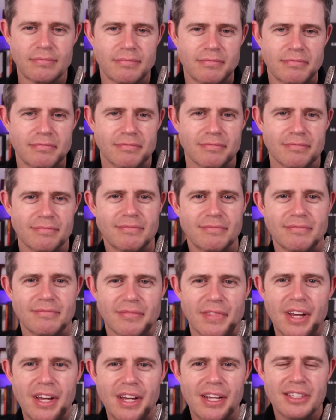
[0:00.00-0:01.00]
Mm-hmm.
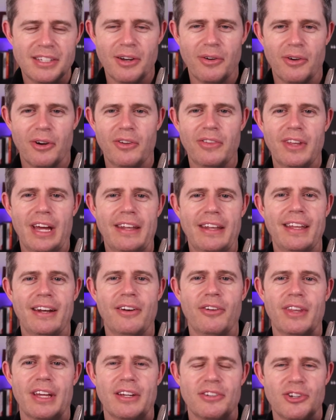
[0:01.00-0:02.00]
So on, and then
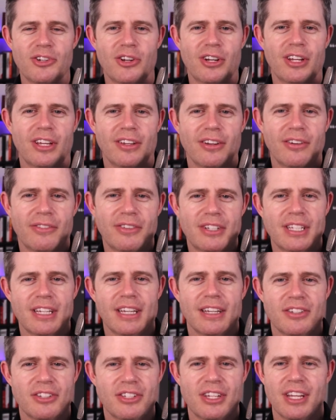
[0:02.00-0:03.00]
on that journey,
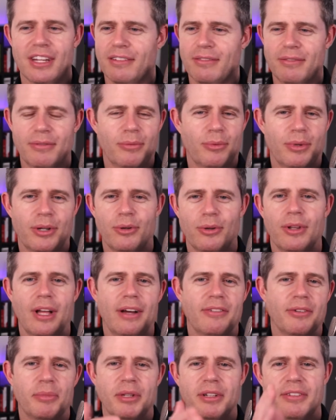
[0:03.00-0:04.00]
obviously, as you said, we all
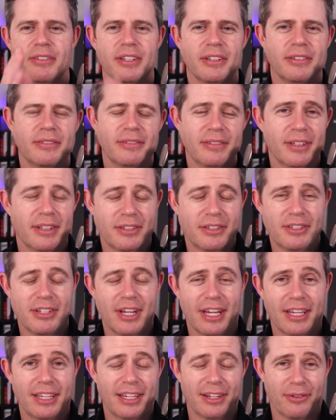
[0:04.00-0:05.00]
have a bit of a, a
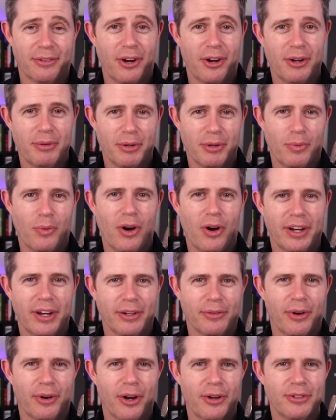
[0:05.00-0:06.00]
snaking road, a bit of a
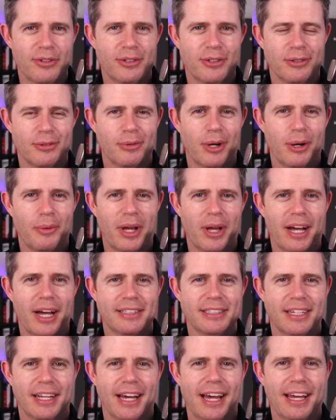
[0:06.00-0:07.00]
winding road to where we are
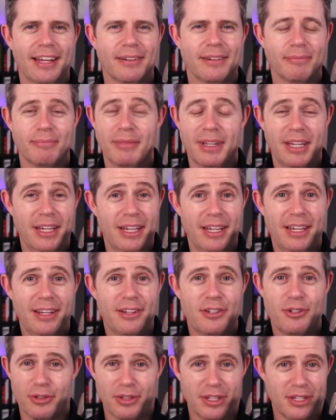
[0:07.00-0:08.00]
today. And I'm
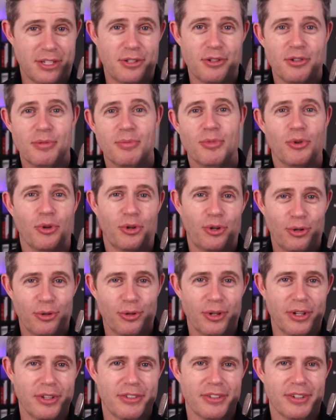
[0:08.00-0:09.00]
sure there's still more
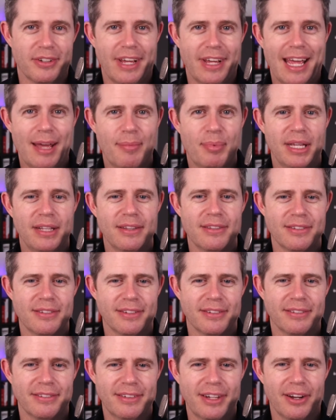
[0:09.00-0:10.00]
corners and hairpins
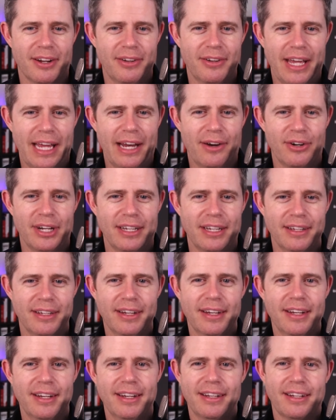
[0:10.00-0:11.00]
and, you know, hairy
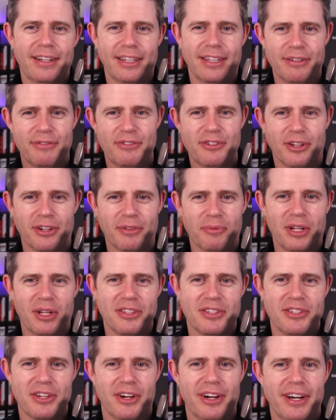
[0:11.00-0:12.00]
cliffs on
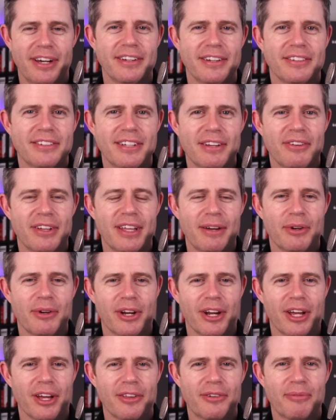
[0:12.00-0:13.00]
one side and stuff like that we're
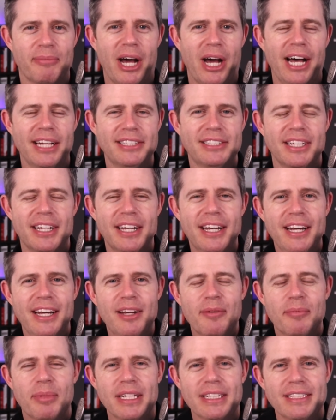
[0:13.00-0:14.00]
going to go past.
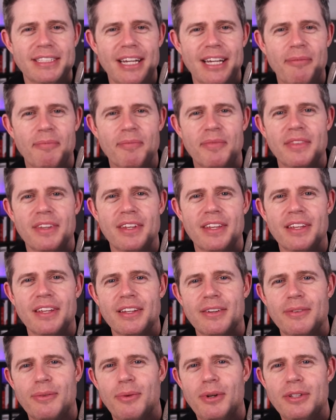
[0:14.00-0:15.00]
But um,
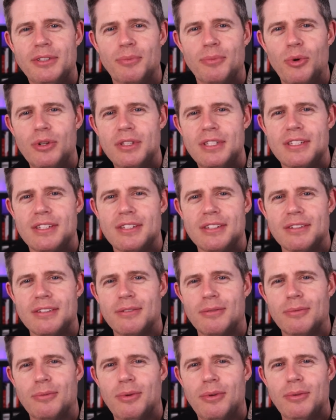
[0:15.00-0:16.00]
what what's
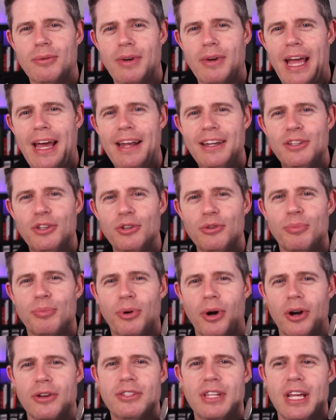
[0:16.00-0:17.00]
what, how do you
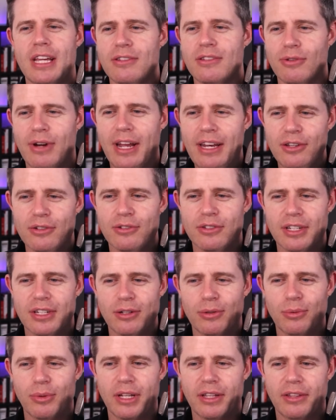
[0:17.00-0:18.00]
process or how do you
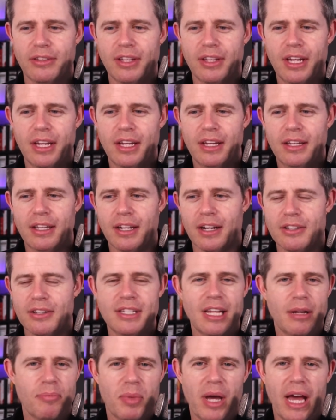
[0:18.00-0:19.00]
deal with, you know,
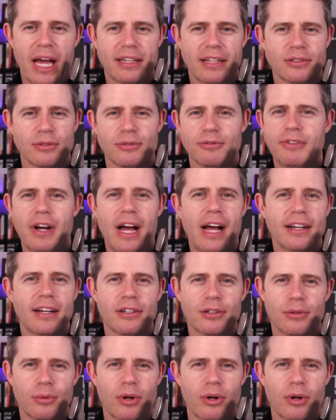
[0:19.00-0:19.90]
setbacks or failure or